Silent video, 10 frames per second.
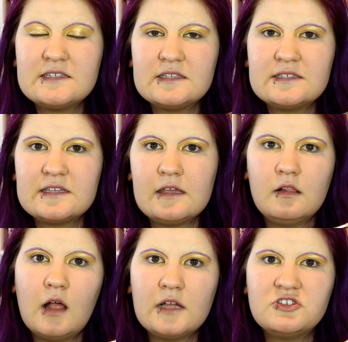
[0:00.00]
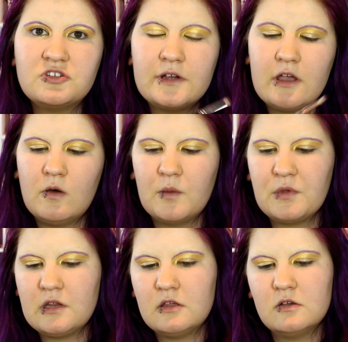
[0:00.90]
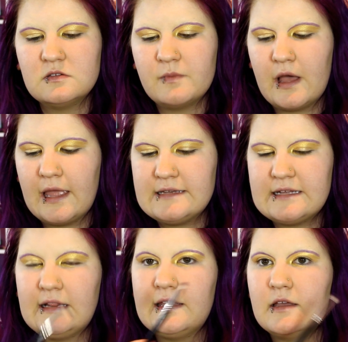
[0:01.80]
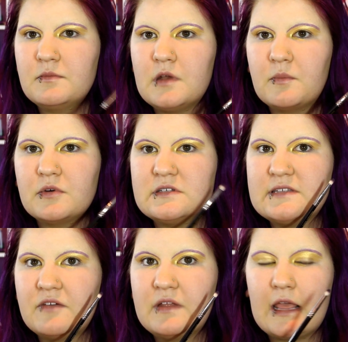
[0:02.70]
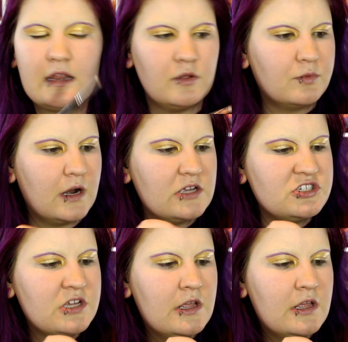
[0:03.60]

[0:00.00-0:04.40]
back into this Inglot Trio, I'm going to use my Delium number 780 brush.